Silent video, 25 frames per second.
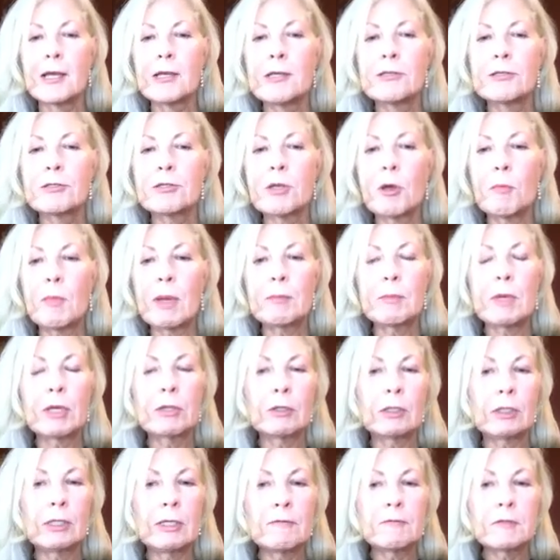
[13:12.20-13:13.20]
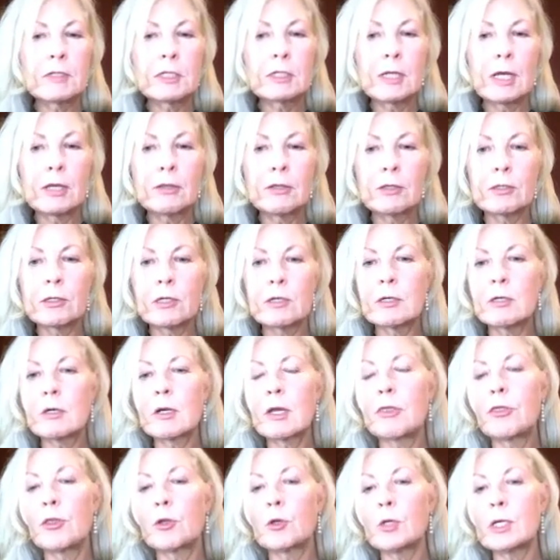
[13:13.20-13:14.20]
So my mother lived another
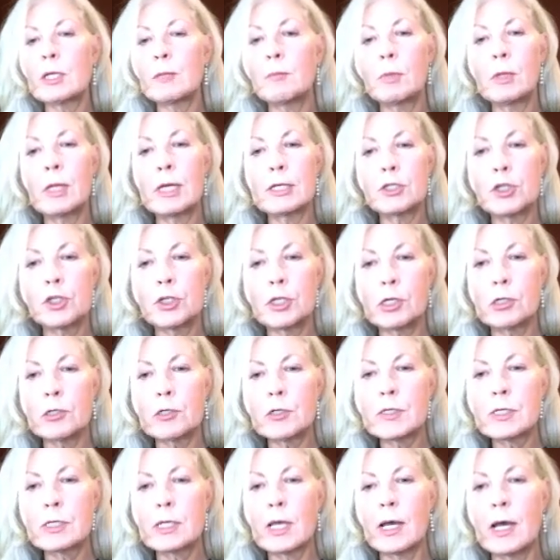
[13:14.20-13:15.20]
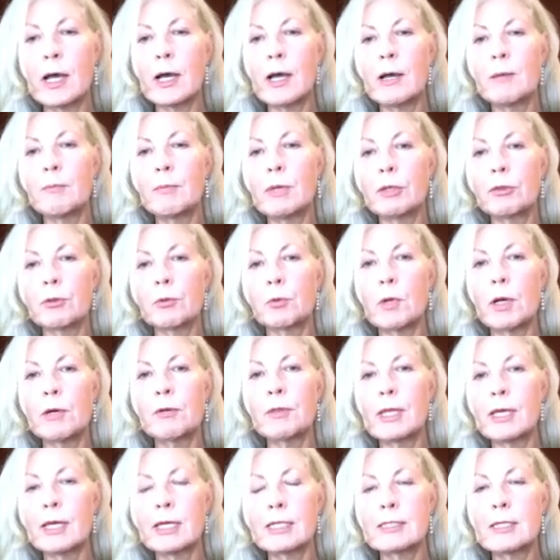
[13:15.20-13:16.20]
30 plus years, but
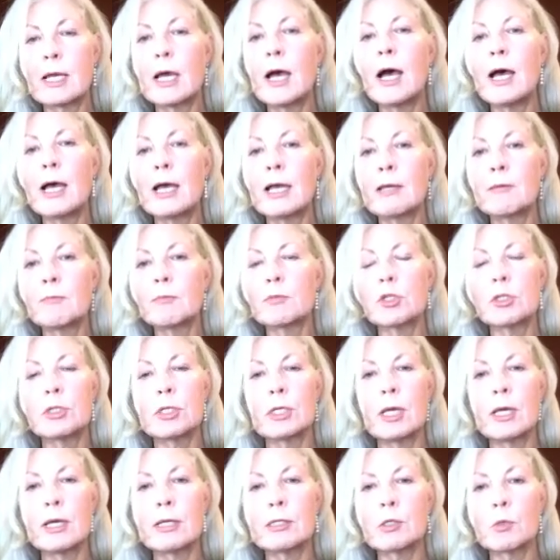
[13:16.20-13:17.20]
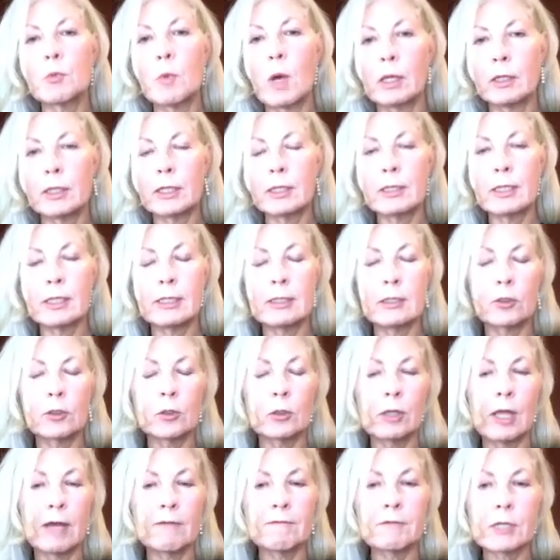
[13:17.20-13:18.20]
throughout that time, she had swelling in
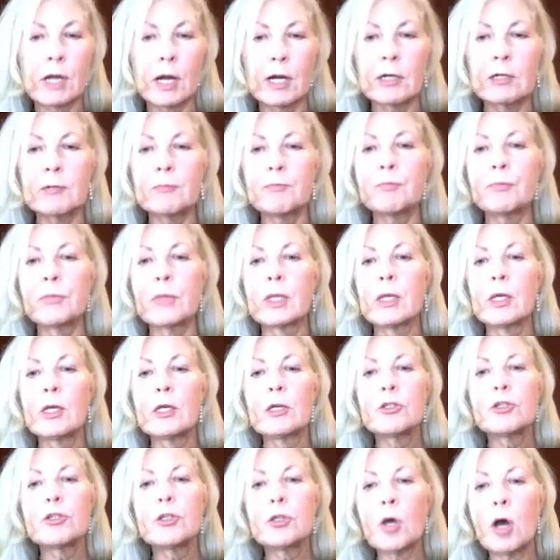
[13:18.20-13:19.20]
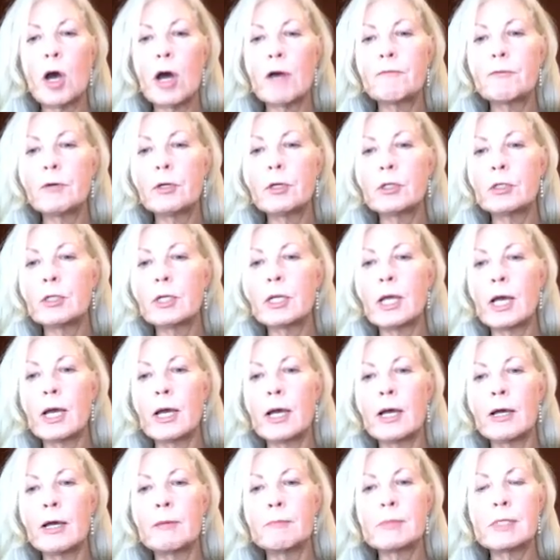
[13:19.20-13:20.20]
her left arm. She often
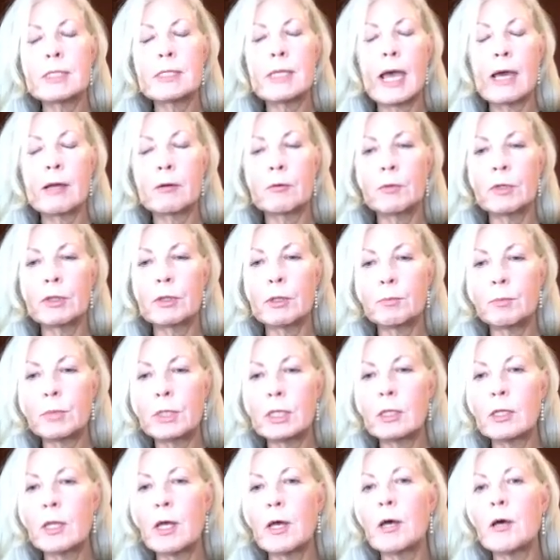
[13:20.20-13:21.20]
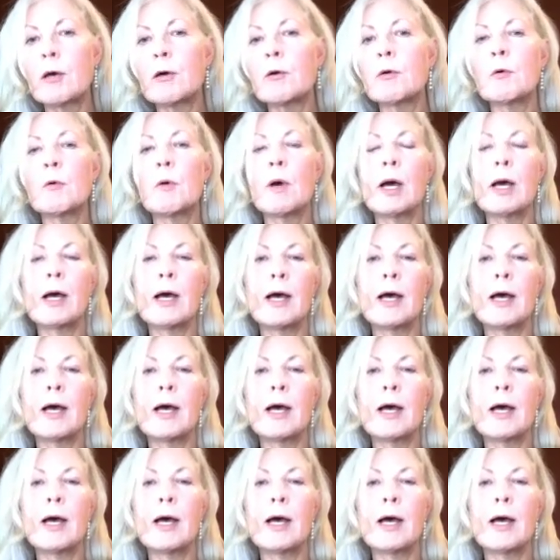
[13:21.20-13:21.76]
sat with a pillow.